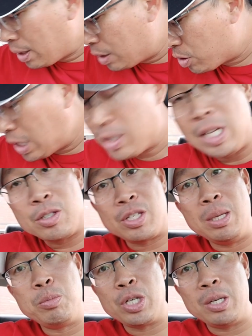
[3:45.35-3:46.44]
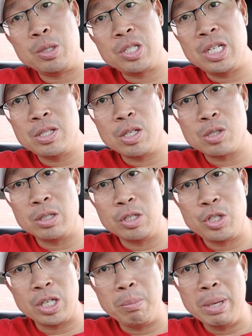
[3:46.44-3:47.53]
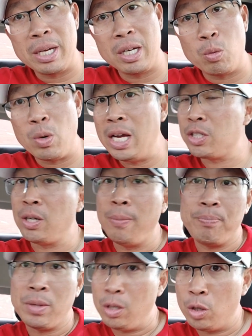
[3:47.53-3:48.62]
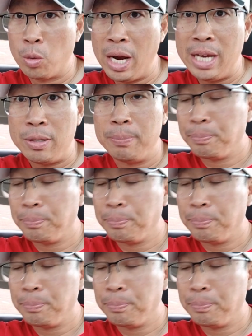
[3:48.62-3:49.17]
It's got that same cheddar cheese that's on the chicken, bacon, and ranch. Great.